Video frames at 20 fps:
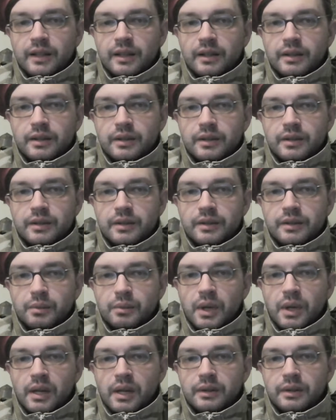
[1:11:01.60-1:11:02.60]
And
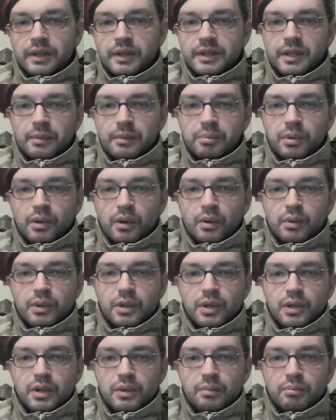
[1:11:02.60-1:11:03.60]
well, this
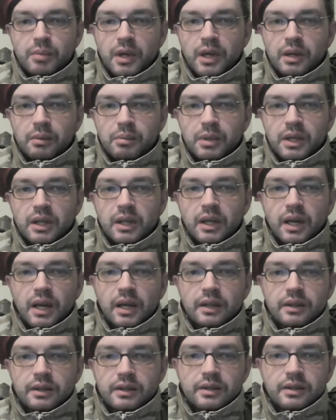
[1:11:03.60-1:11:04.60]
approach maybe
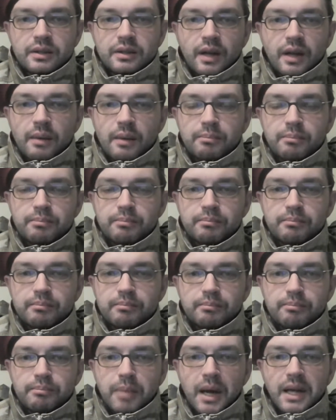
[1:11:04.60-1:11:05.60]
had
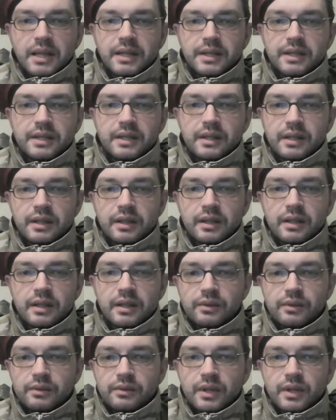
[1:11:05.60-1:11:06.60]
some base
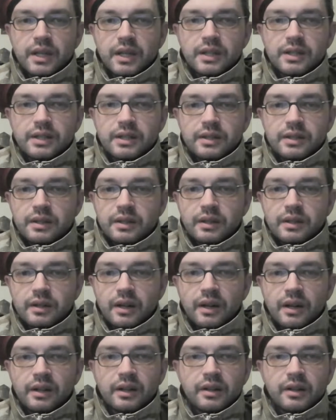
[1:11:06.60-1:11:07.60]
in his
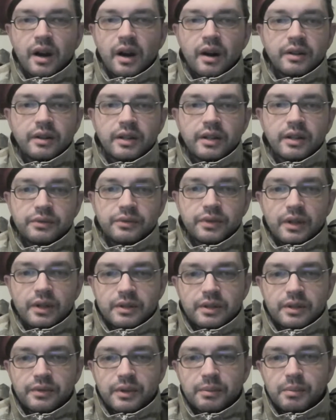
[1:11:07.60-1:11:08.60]
agrarian
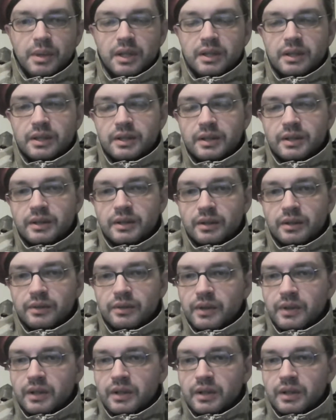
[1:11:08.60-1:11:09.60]
philosophy, but it's
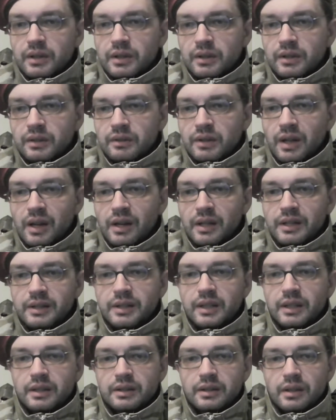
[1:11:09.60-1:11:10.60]
not very
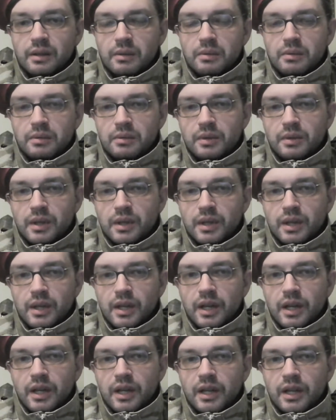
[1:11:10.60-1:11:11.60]
realistic. So
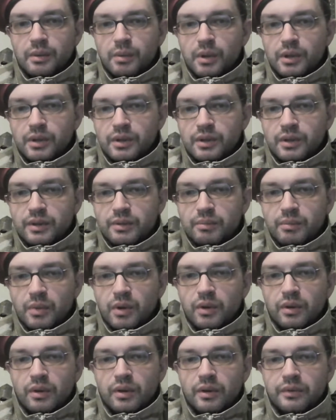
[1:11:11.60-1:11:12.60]
he was
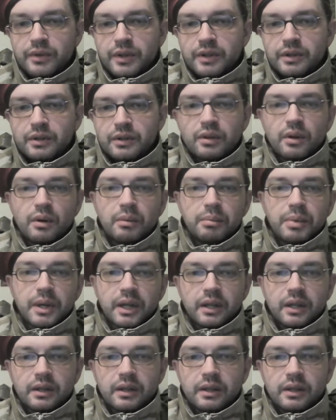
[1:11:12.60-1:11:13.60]
more of a
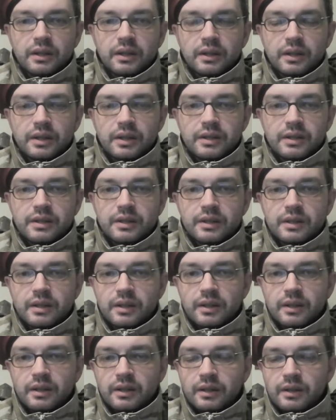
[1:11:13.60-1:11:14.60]
drawback in
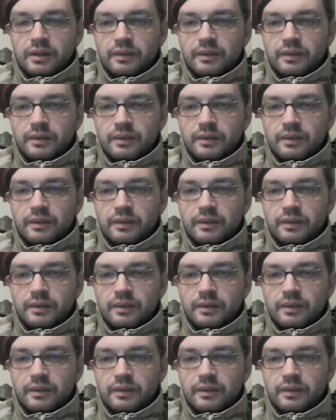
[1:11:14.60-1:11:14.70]
this